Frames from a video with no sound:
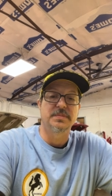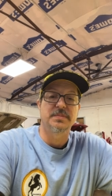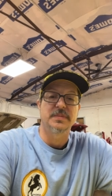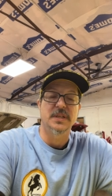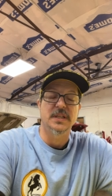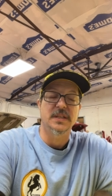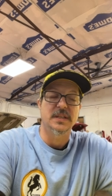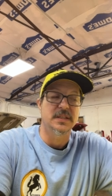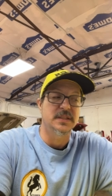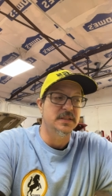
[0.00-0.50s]

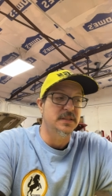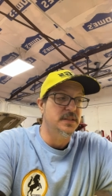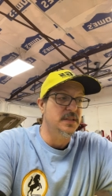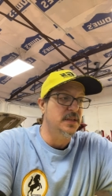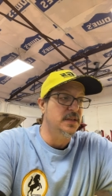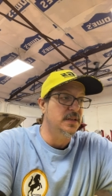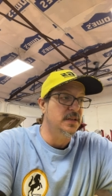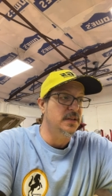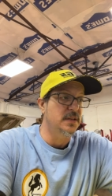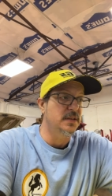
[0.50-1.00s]
because
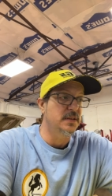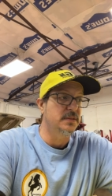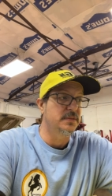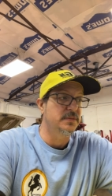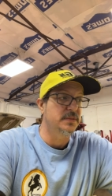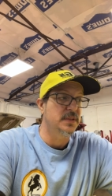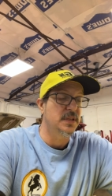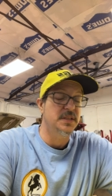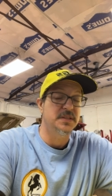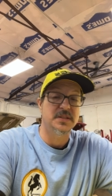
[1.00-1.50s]

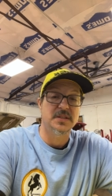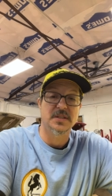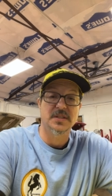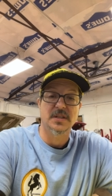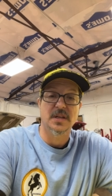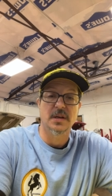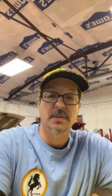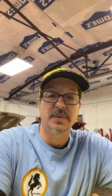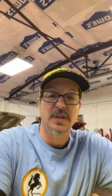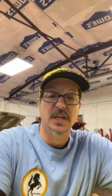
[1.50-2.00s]
it's just
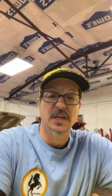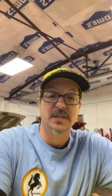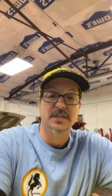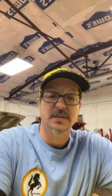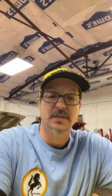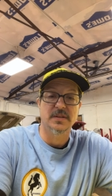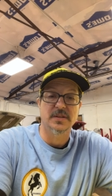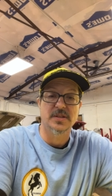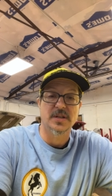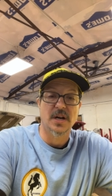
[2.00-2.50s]
going to be us
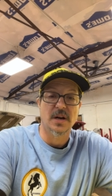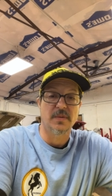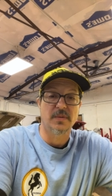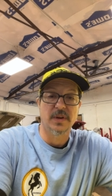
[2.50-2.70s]
on the track.